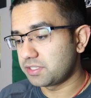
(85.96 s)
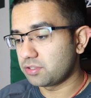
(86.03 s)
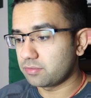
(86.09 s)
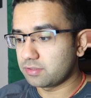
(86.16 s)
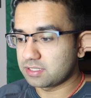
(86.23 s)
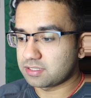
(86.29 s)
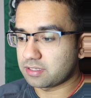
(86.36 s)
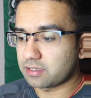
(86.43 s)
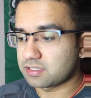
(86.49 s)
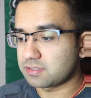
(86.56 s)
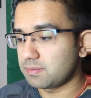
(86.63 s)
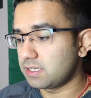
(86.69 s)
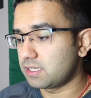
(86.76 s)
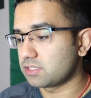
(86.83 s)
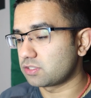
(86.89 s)
that Tony Stark's
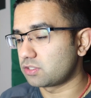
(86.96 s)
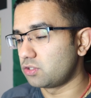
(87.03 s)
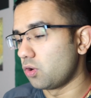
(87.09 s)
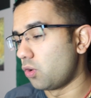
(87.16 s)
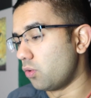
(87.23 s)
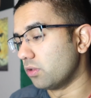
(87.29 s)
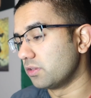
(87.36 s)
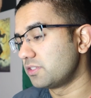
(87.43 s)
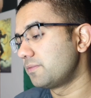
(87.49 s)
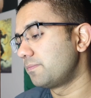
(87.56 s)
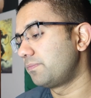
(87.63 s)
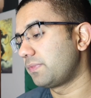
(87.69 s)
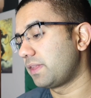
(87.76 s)
make is gold.